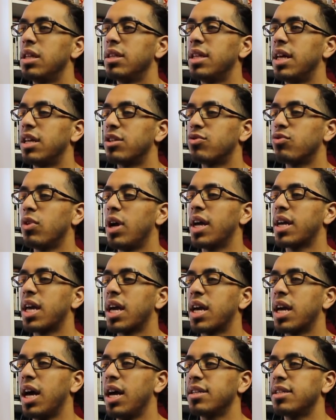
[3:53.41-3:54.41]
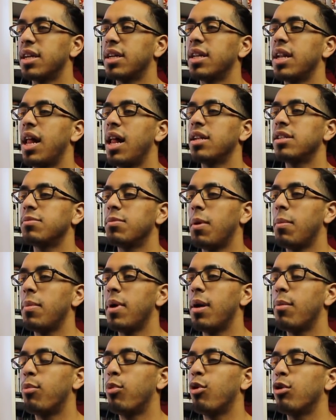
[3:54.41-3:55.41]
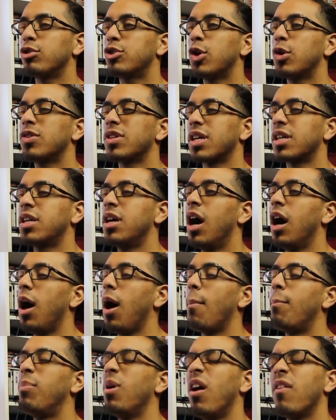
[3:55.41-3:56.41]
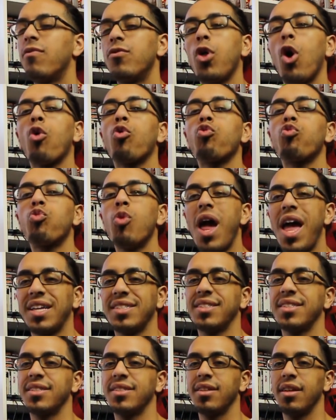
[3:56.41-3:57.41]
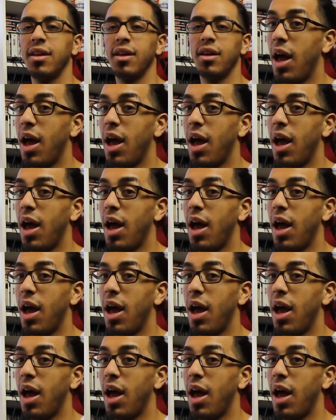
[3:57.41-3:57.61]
That's right, Kakashi acknowledging my man Boruto's a cut above the rest.